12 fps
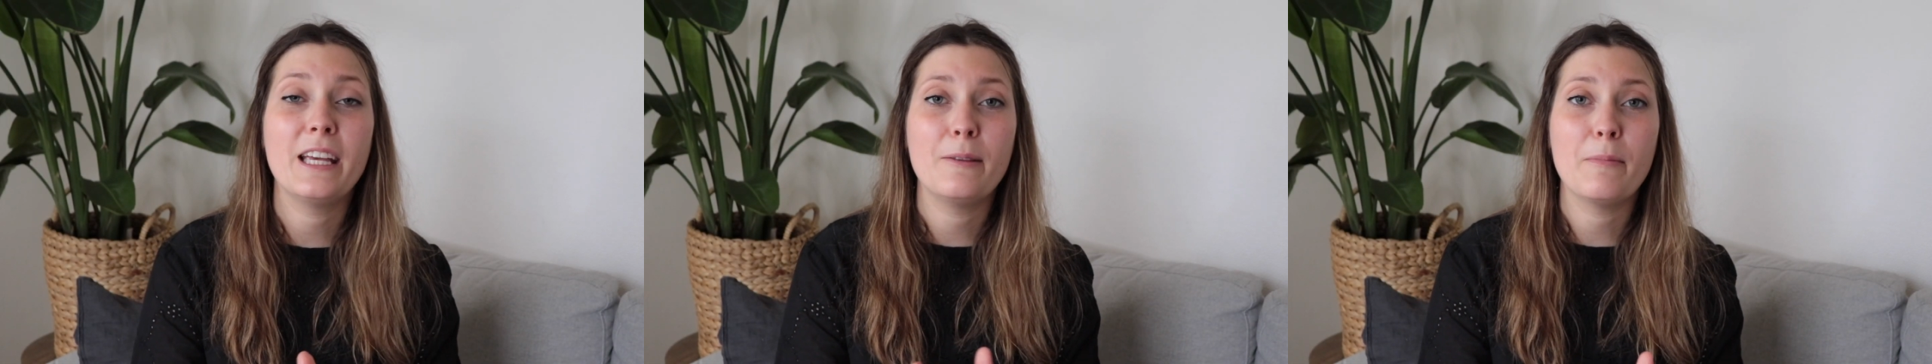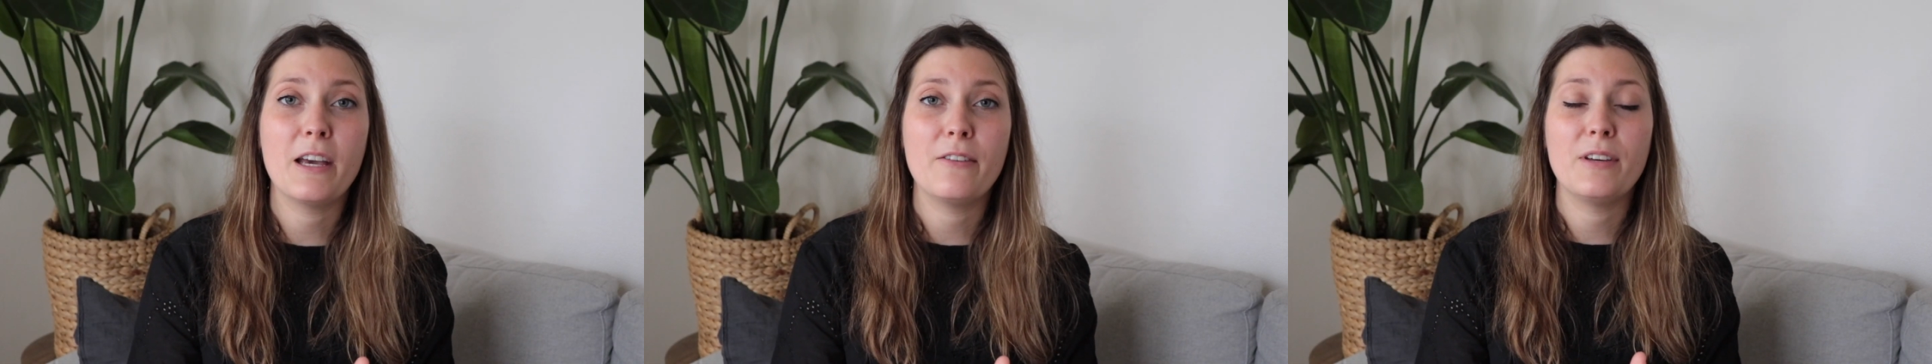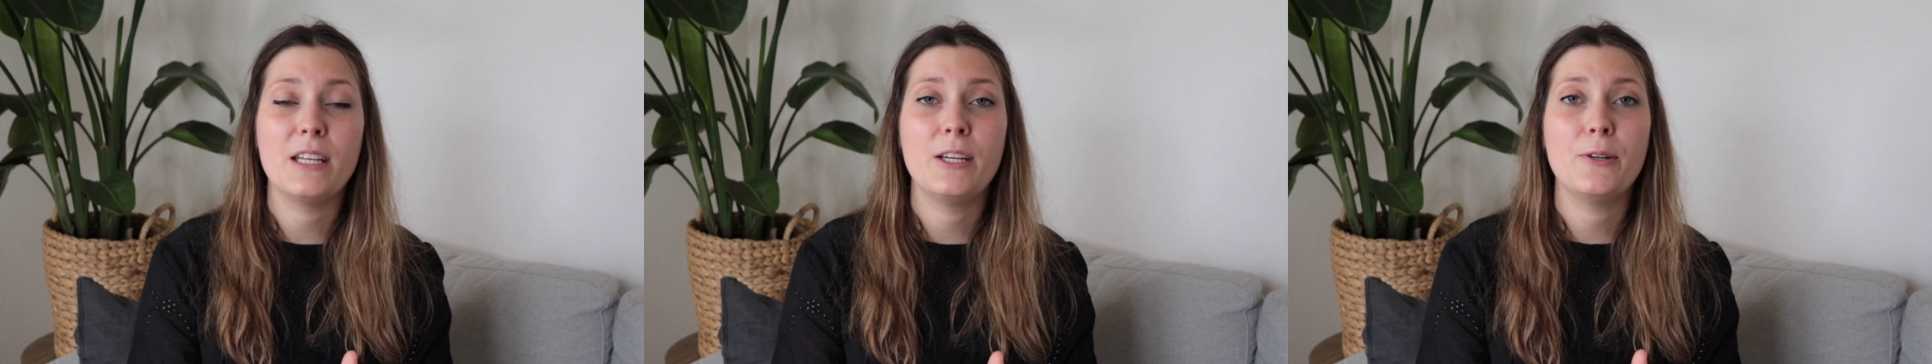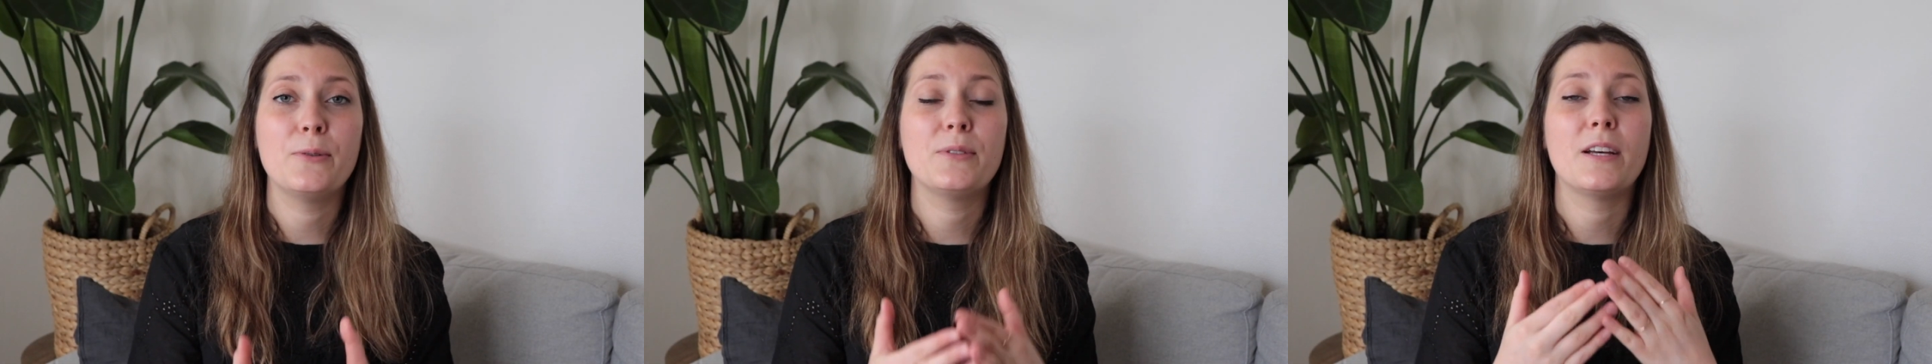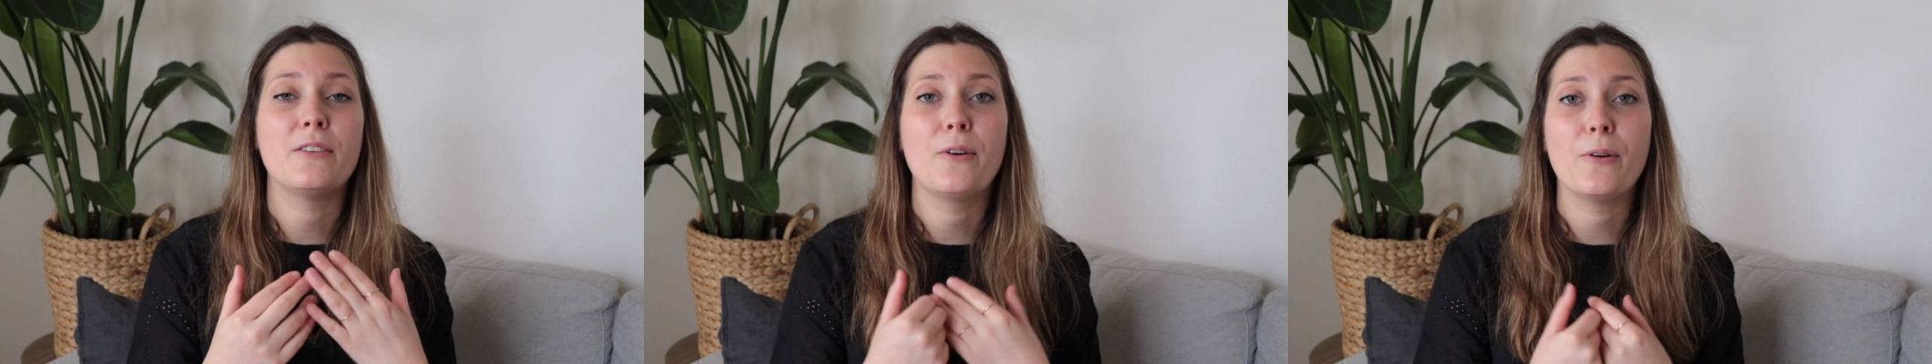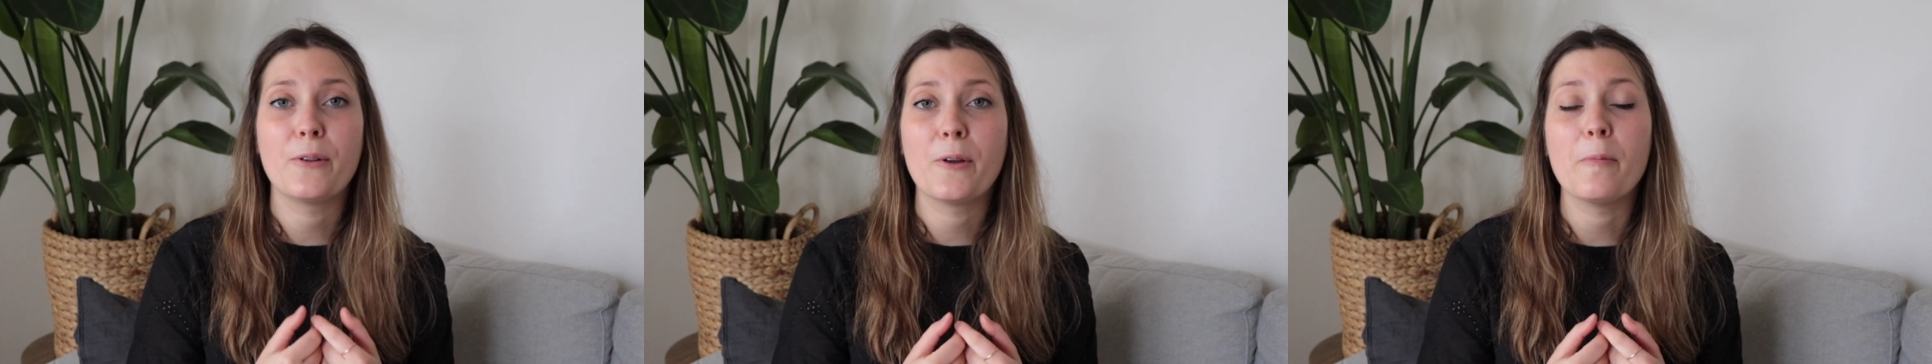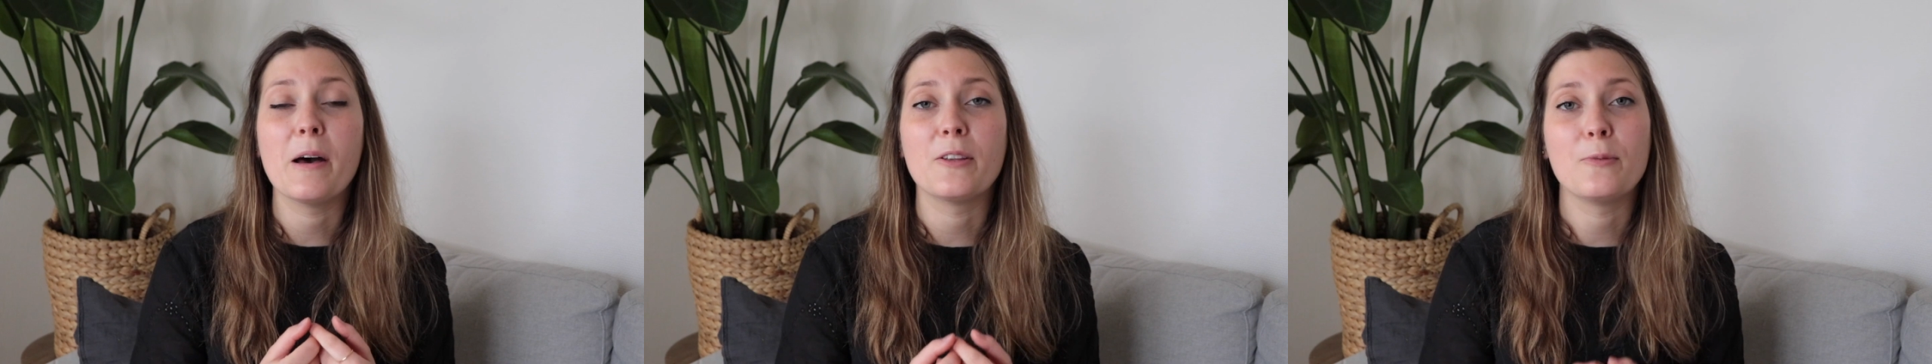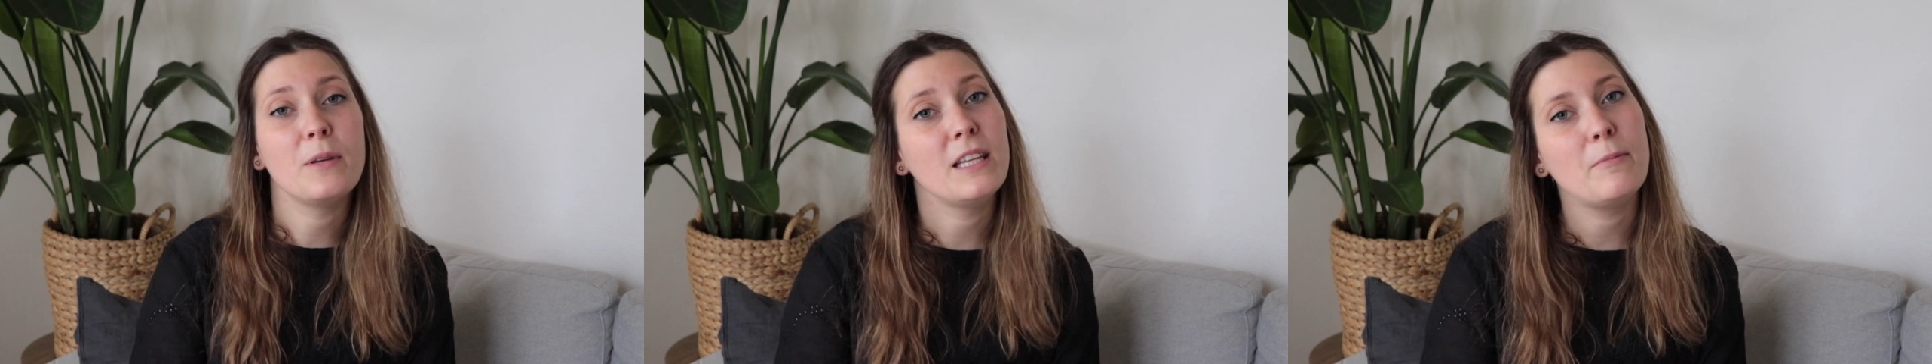In my videos I talk
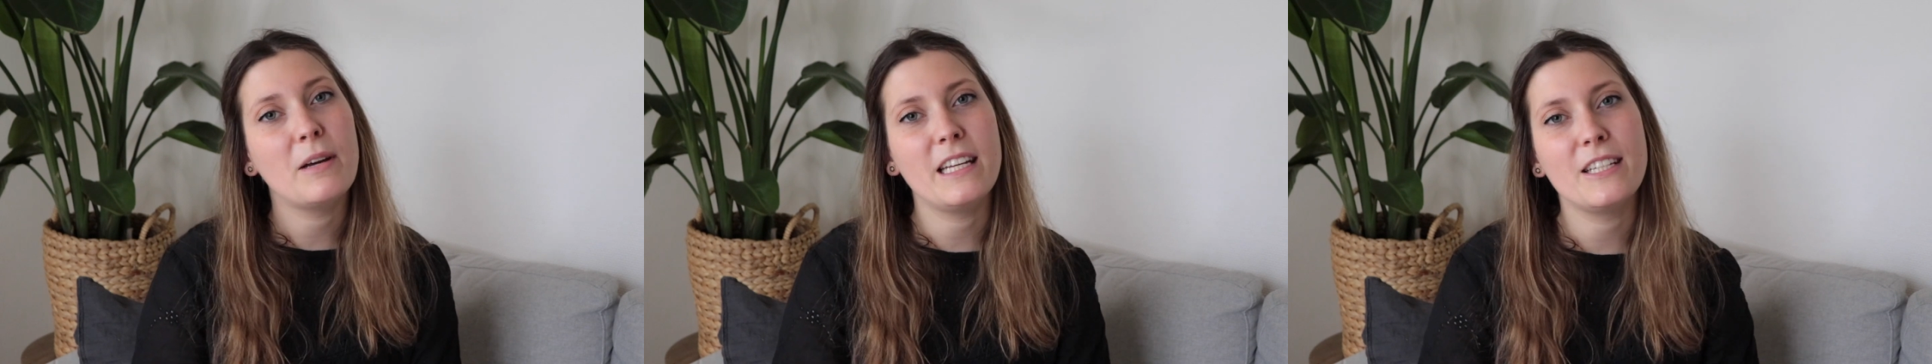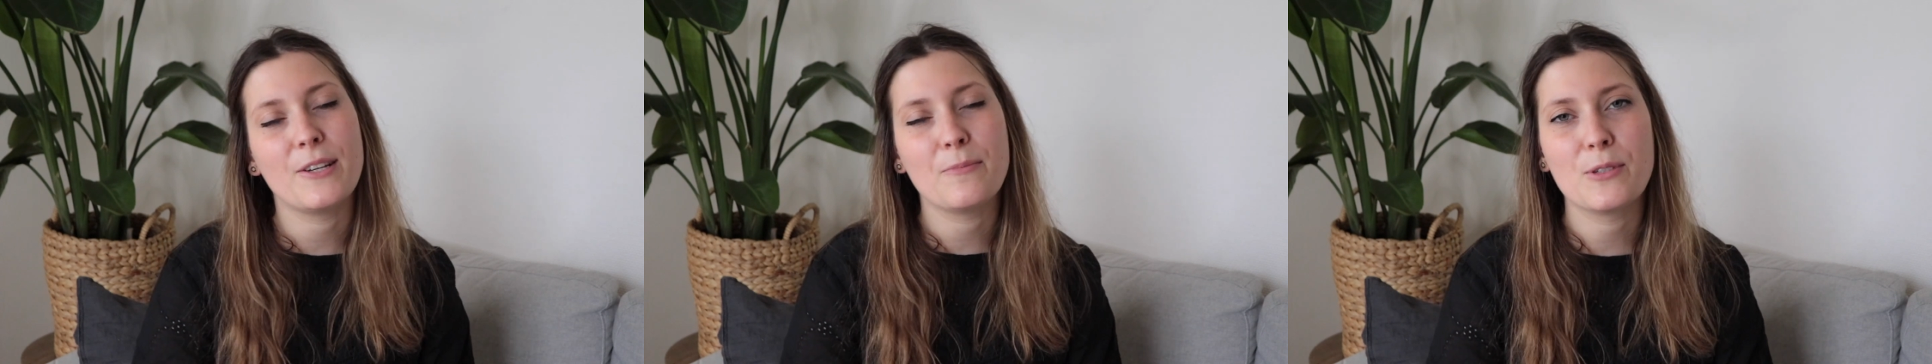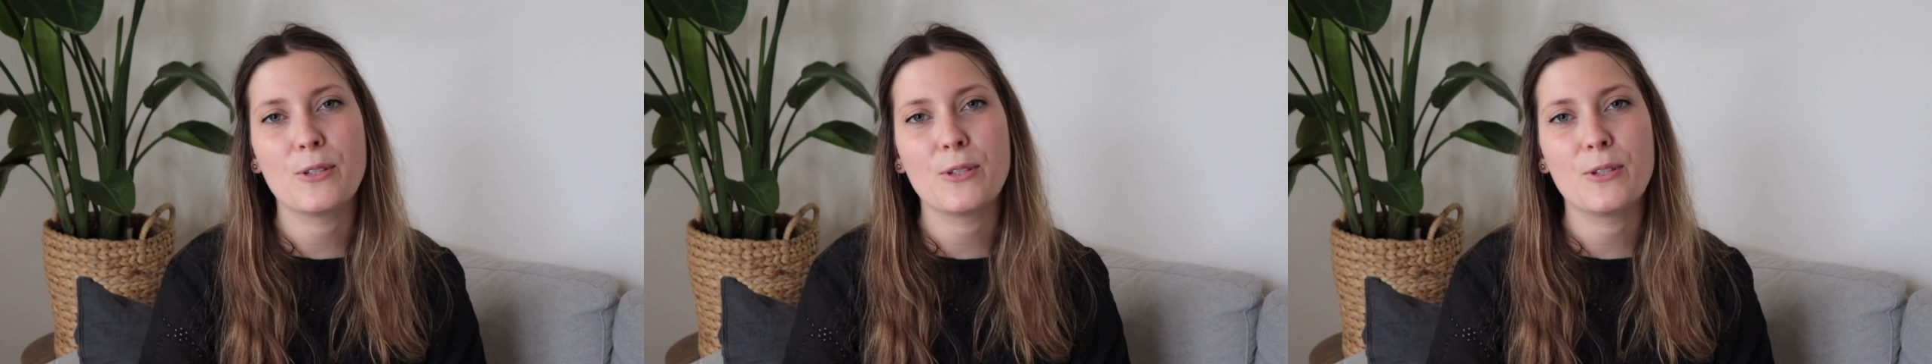about minimalism,